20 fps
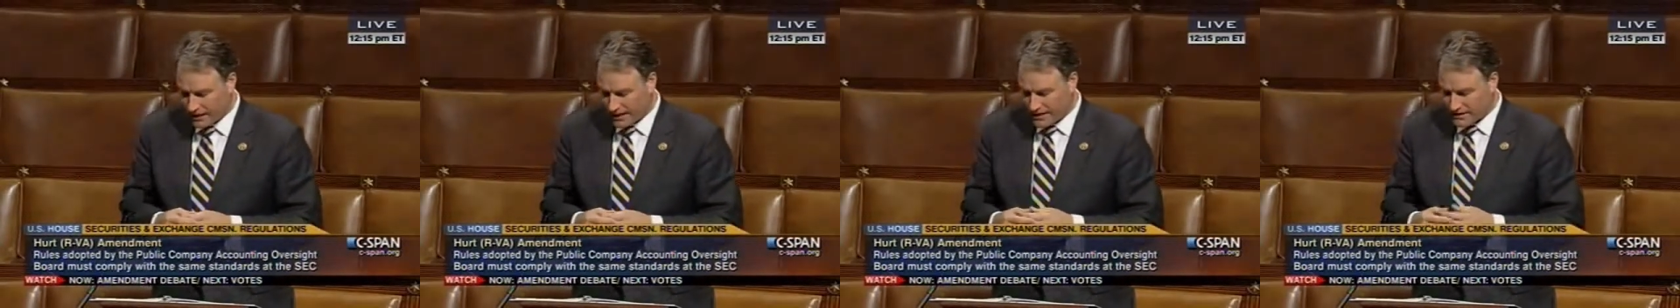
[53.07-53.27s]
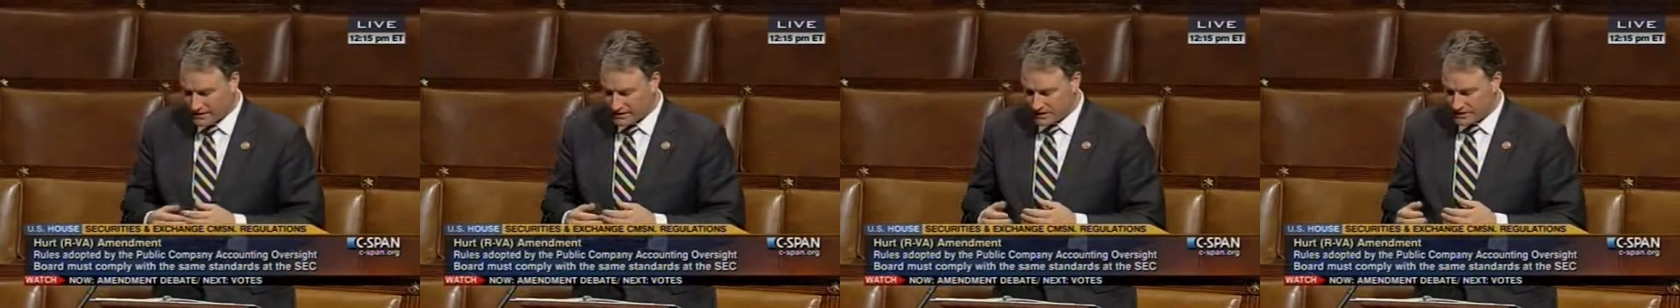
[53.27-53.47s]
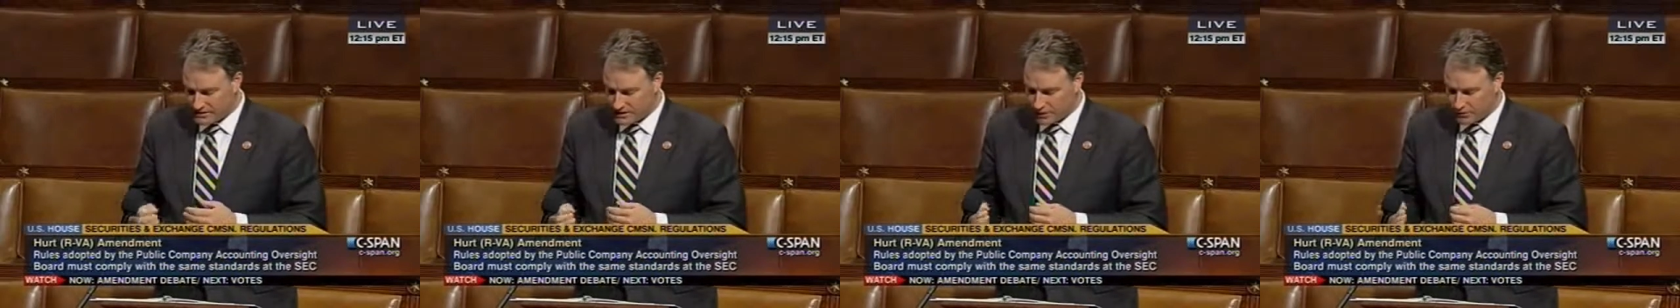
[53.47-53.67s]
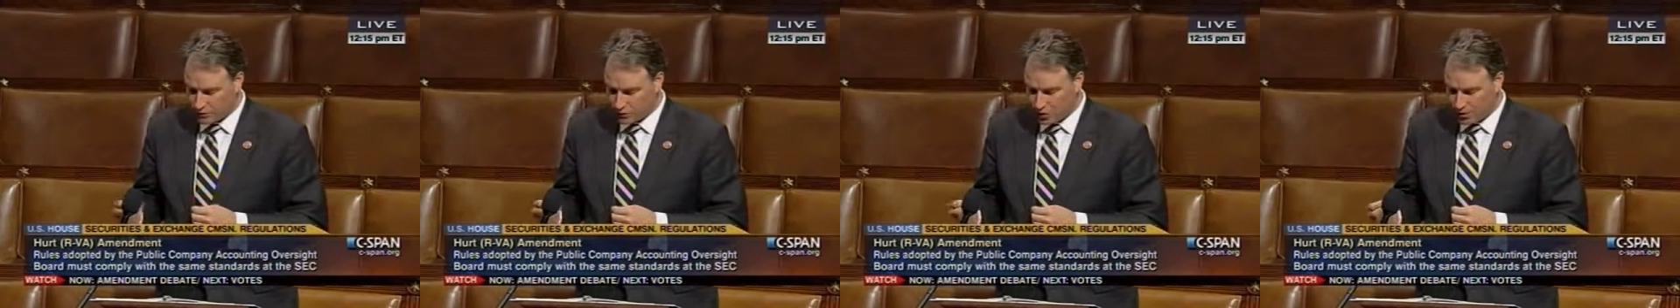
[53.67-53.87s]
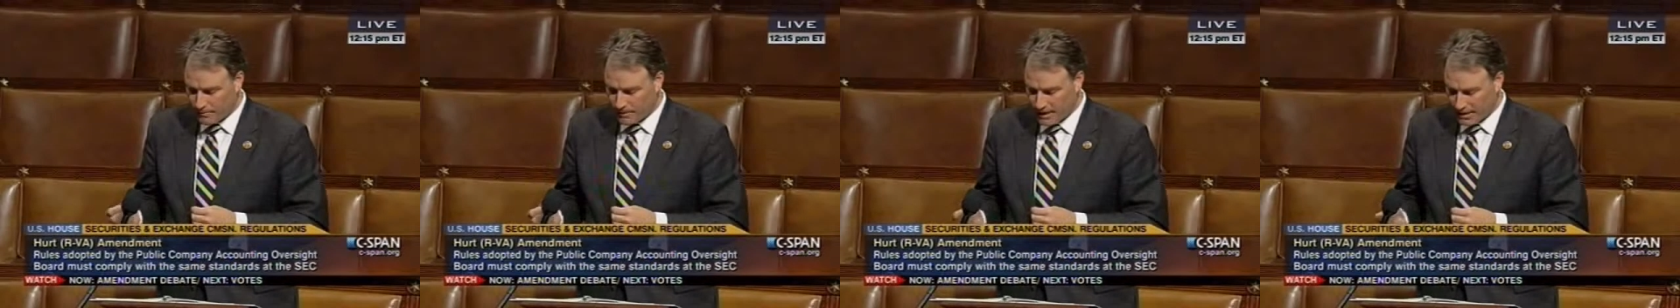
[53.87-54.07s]
SEC
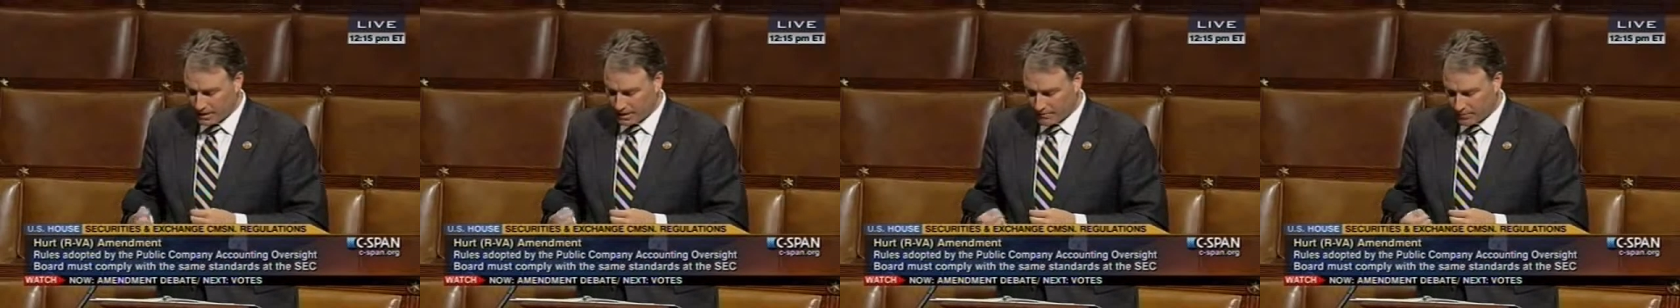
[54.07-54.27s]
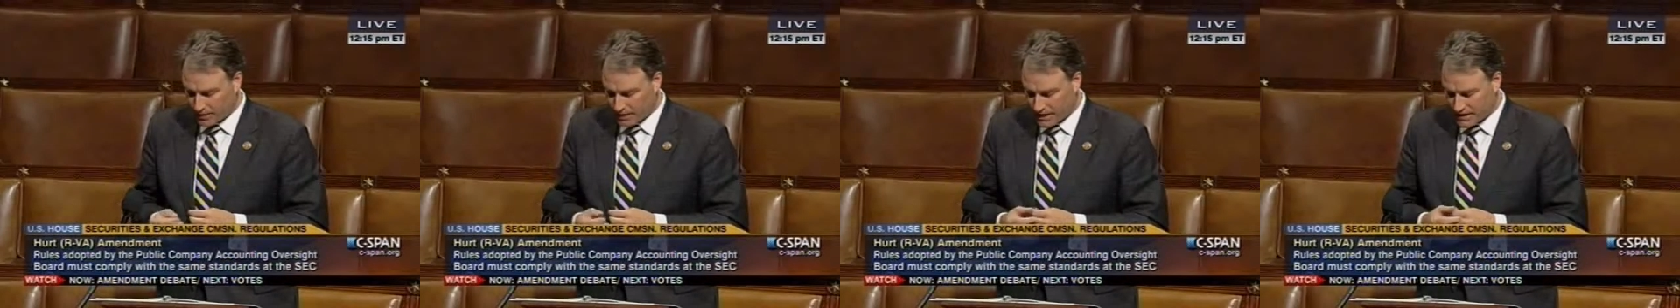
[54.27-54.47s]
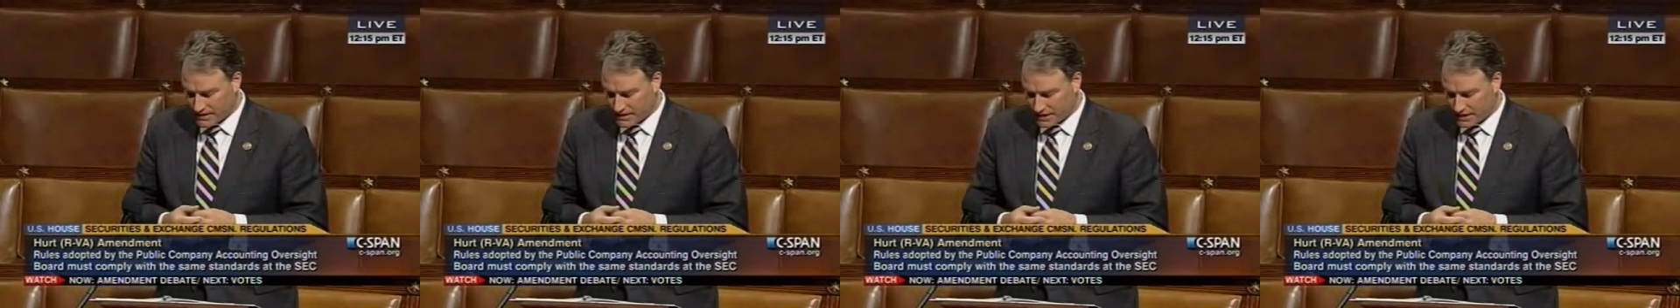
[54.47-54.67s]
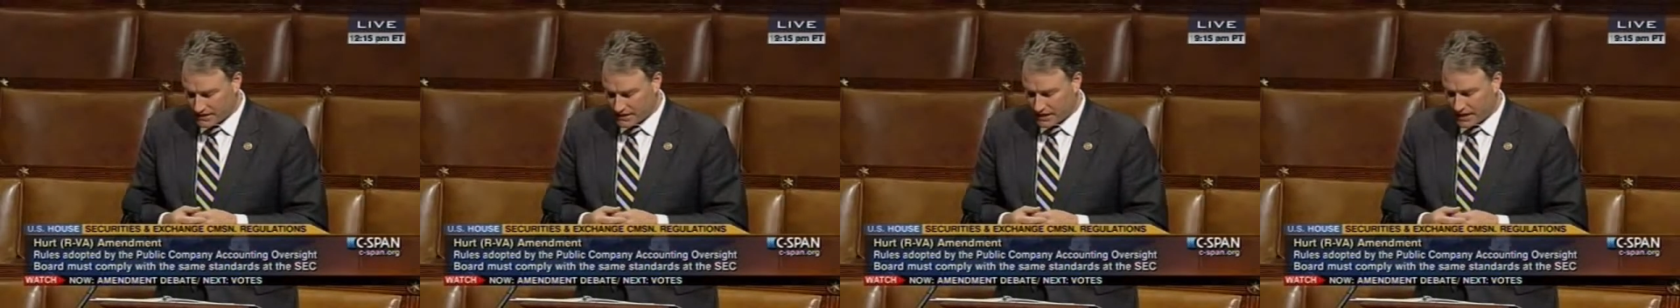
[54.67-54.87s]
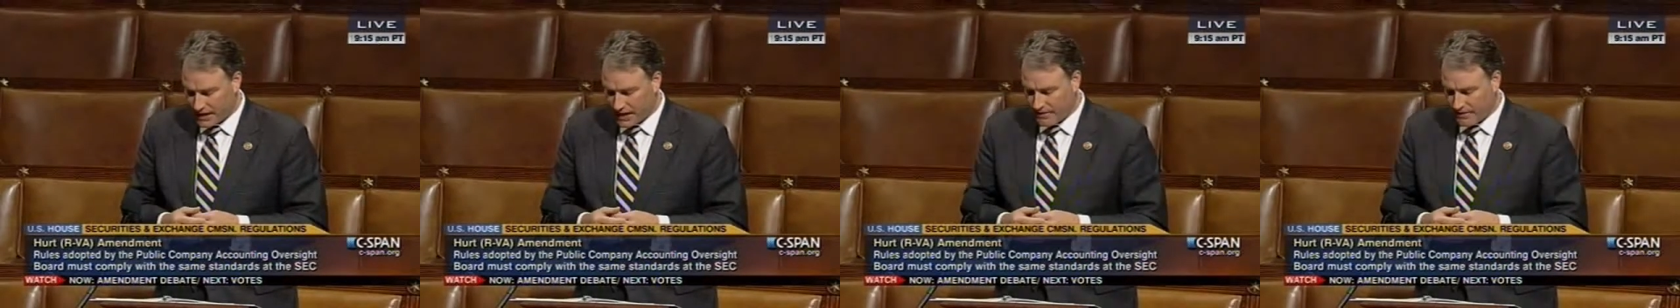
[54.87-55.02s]
rulemaking process.